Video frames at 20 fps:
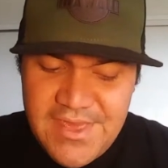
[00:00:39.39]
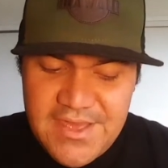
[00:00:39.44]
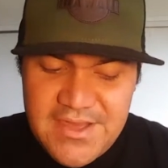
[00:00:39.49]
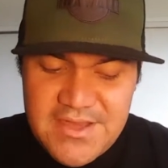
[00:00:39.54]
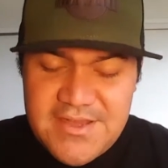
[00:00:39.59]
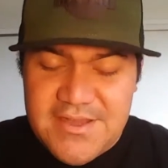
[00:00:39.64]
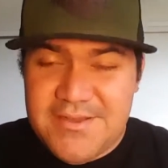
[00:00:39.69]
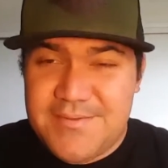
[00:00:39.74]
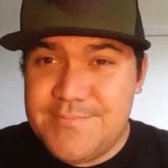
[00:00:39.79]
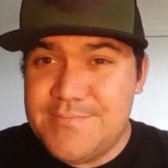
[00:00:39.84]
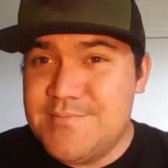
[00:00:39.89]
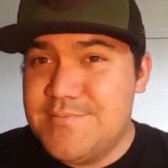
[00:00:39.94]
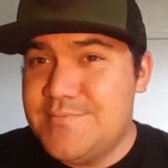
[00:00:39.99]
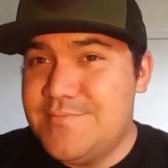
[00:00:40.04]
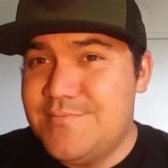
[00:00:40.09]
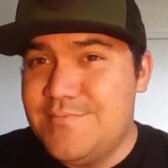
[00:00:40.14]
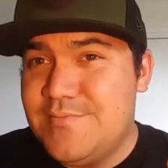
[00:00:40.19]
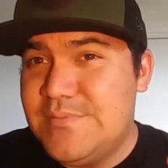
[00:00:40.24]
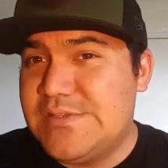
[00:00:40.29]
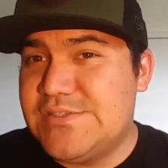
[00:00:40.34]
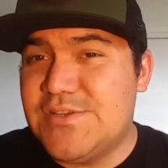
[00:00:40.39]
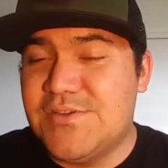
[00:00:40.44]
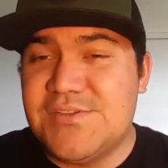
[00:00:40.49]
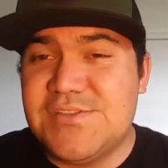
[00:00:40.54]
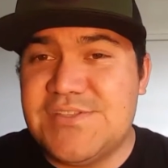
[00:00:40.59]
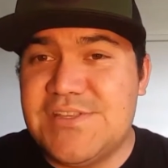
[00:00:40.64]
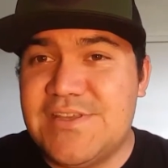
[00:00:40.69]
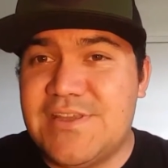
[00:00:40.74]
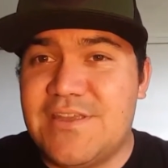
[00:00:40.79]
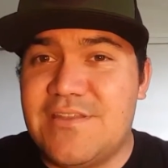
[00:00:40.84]
so
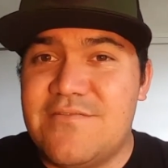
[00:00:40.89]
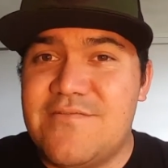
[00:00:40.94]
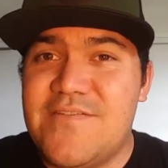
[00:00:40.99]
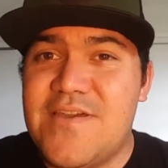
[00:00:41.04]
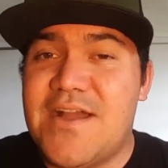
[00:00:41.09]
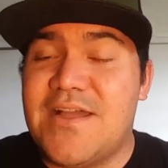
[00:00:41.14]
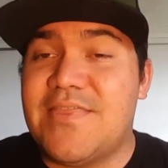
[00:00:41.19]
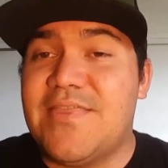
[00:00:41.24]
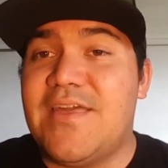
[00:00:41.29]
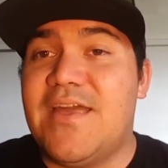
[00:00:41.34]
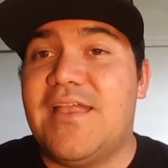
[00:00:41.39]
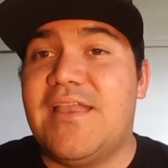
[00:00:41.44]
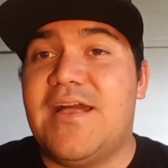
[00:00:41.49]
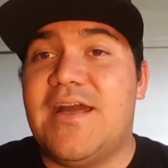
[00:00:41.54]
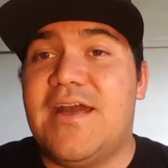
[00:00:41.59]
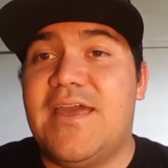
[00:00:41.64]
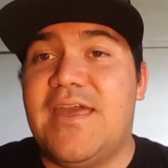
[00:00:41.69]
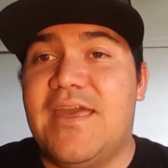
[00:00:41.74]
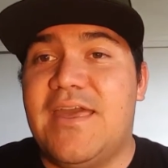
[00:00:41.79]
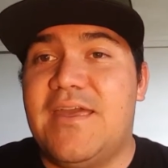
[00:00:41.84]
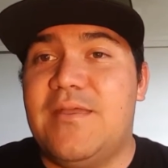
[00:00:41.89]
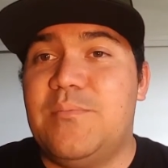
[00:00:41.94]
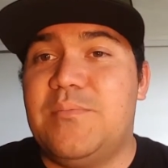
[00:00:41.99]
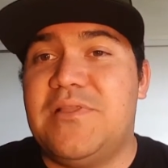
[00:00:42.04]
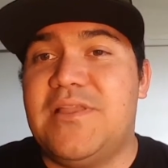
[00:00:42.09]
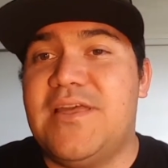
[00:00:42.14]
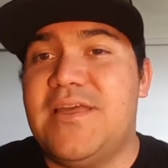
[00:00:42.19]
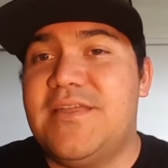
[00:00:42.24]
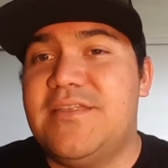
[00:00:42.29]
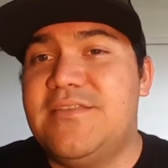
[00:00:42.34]
sick in fact that I had
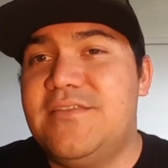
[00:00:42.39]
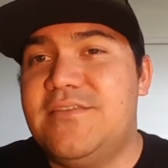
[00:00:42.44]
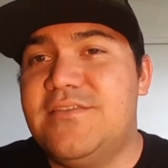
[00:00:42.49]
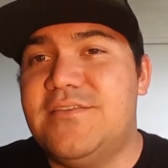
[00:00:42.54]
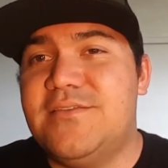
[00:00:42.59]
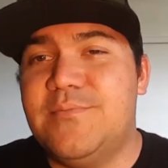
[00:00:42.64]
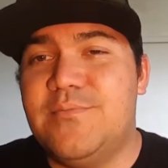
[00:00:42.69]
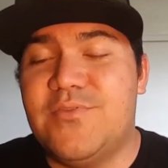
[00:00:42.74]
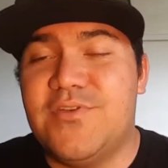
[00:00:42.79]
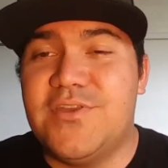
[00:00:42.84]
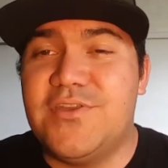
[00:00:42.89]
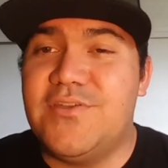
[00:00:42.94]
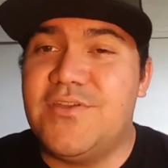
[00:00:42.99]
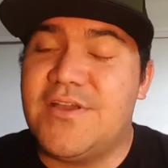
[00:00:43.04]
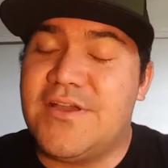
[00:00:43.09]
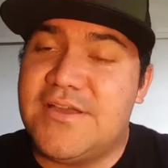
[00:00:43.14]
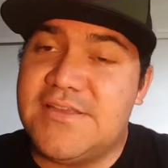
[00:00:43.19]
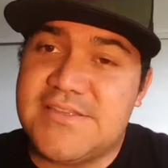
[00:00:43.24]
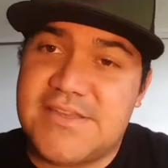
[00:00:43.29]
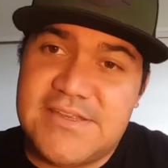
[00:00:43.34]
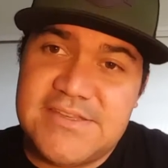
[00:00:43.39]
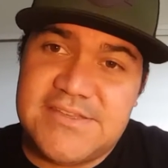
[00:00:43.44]
planned to bring you guys.